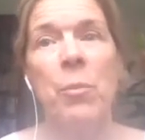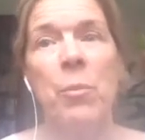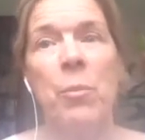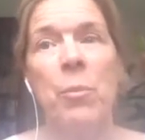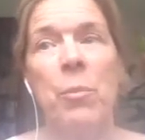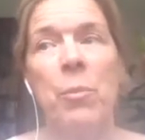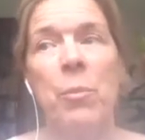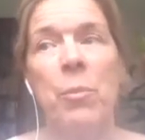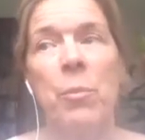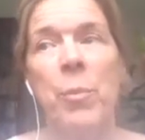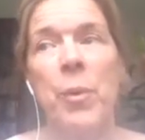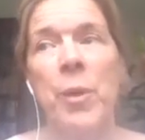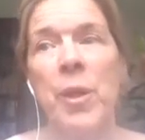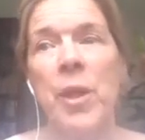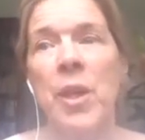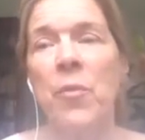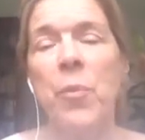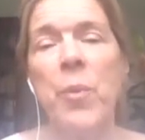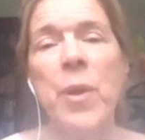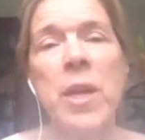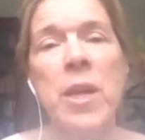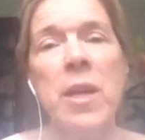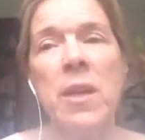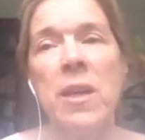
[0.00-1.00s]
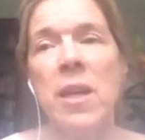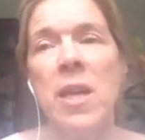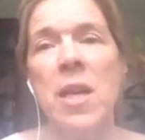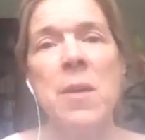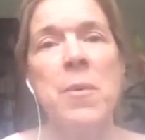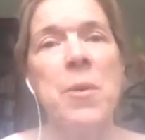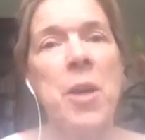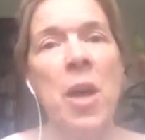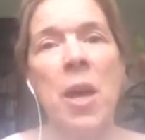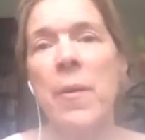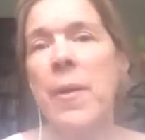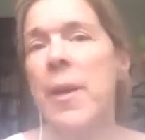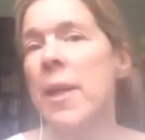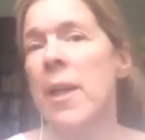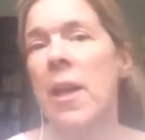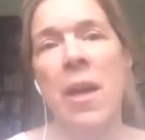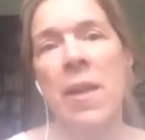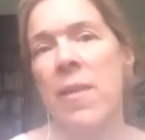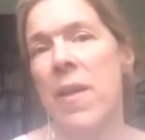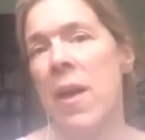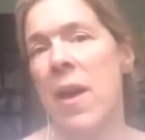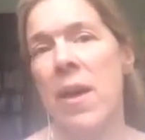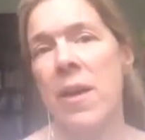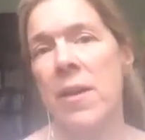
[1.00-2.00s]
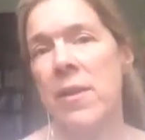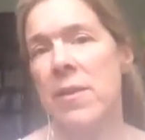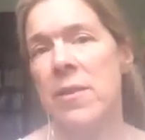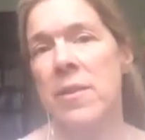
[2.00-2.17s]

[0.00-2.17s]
But if we keep going like that,